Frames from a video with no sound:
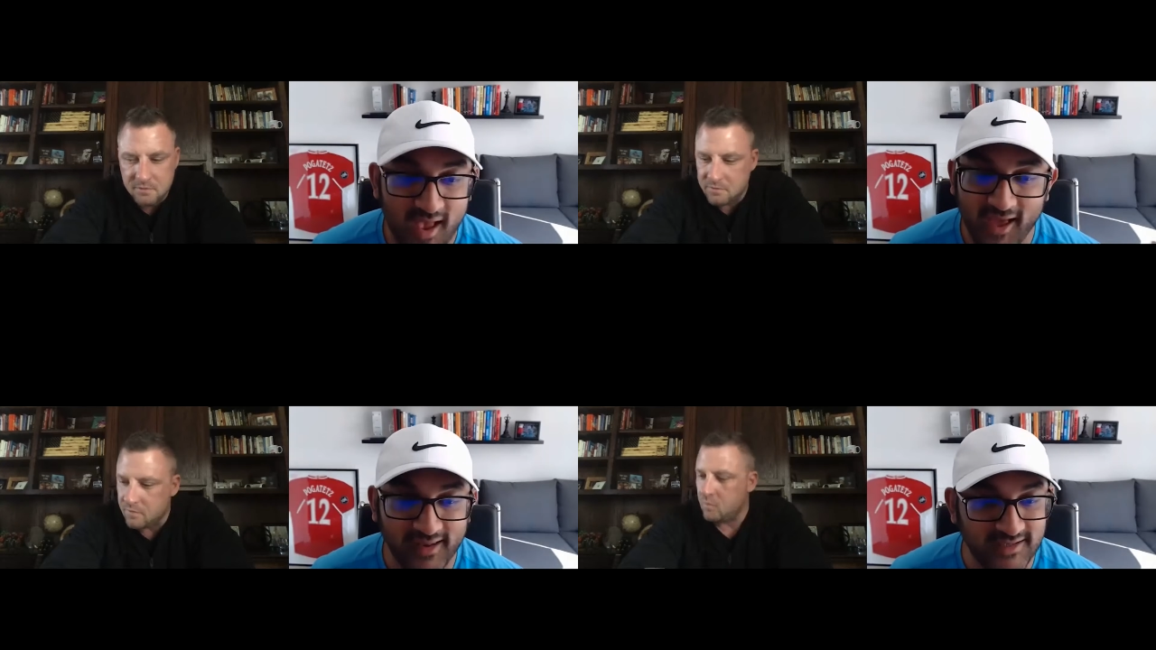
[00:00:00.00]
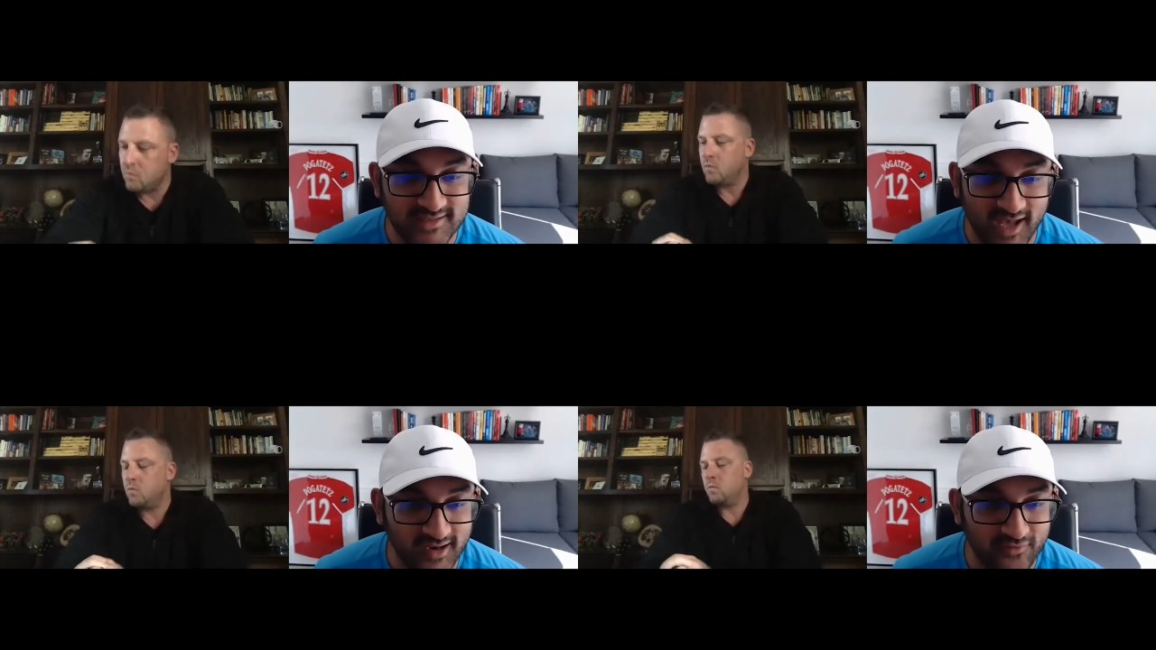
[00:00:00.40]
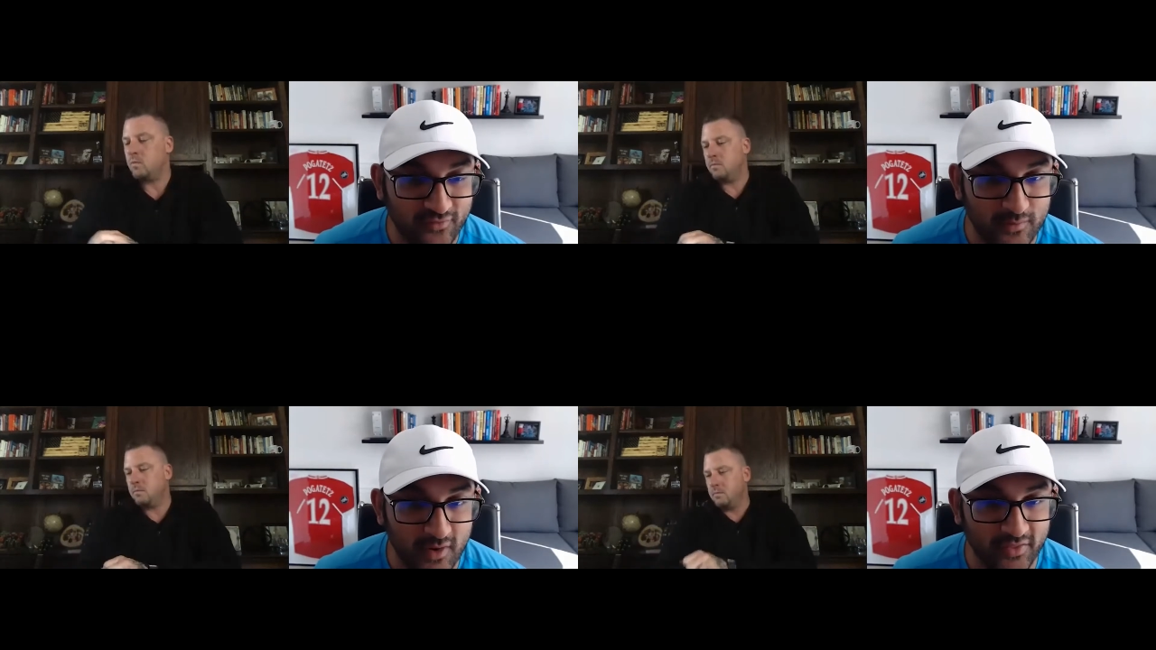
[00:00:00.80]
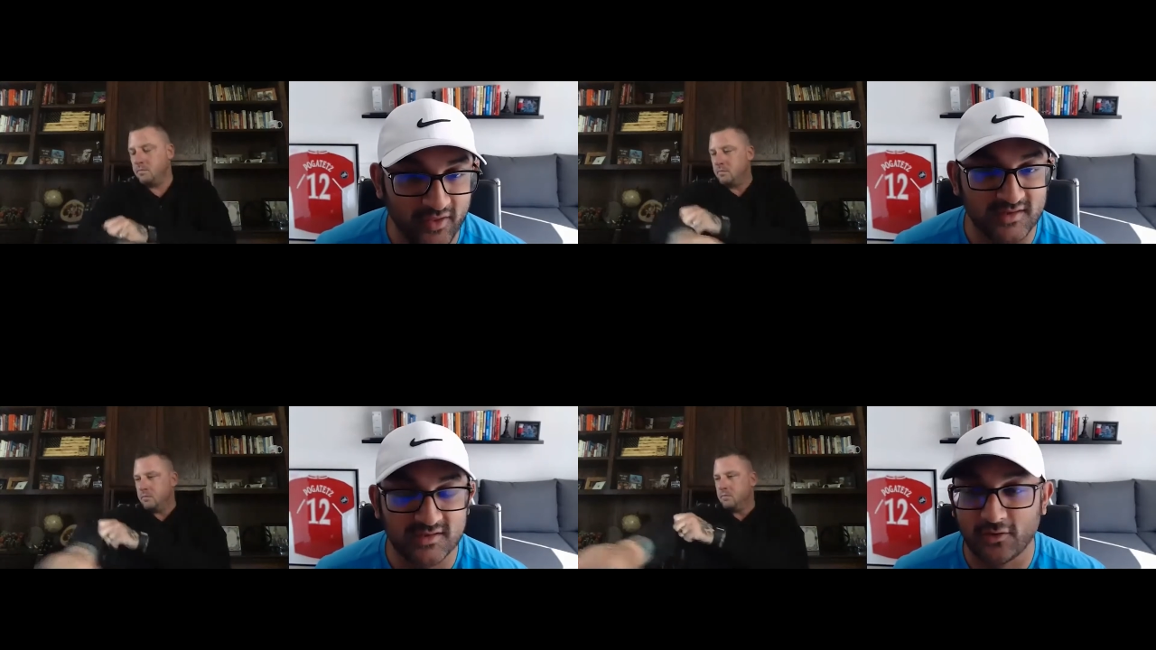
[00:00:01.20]
Speaker 1: and he started from
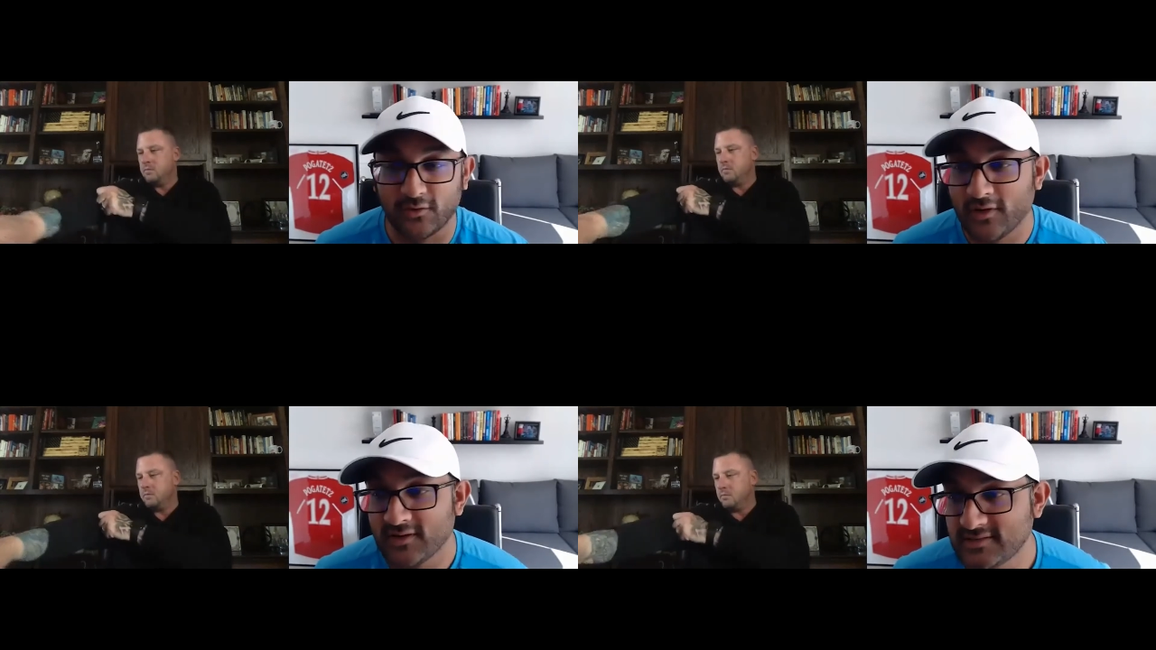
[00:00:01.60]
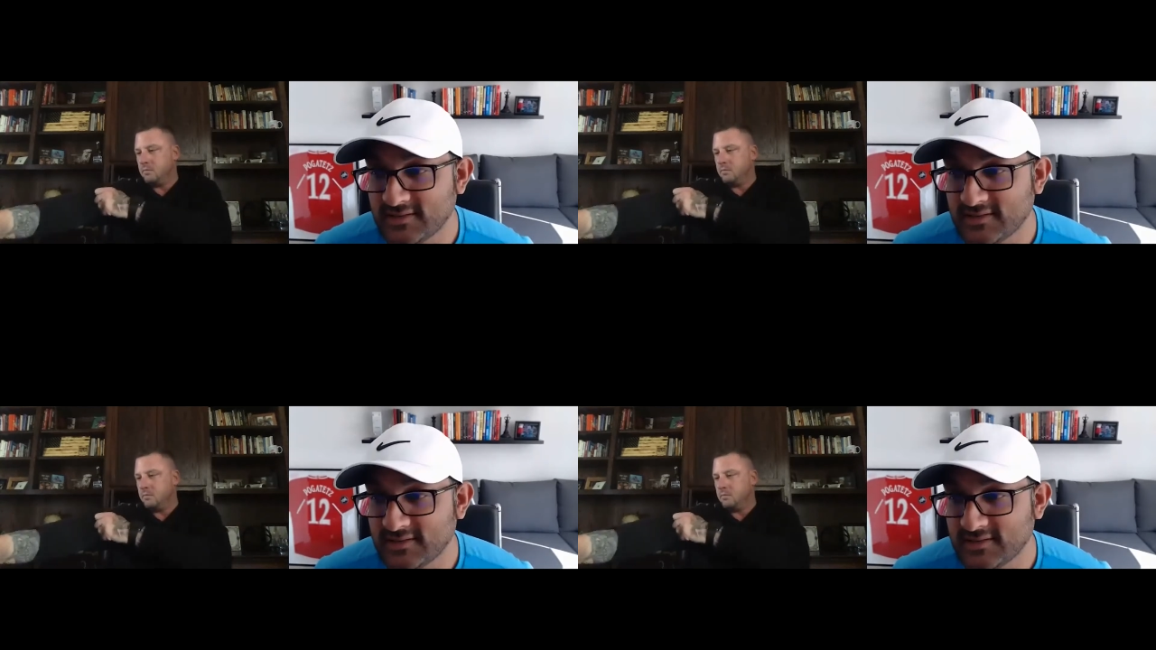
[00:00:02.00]
nothing. So